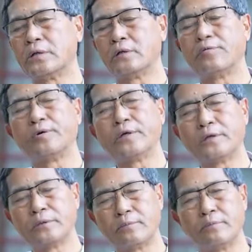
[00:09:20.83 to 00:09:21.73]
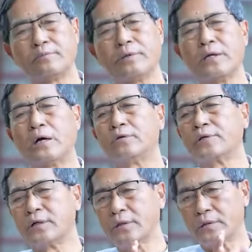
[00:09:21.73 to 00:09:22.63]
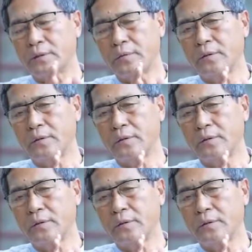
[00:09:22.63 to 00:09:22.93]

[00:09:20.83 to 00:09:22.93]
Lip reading: if we bring out any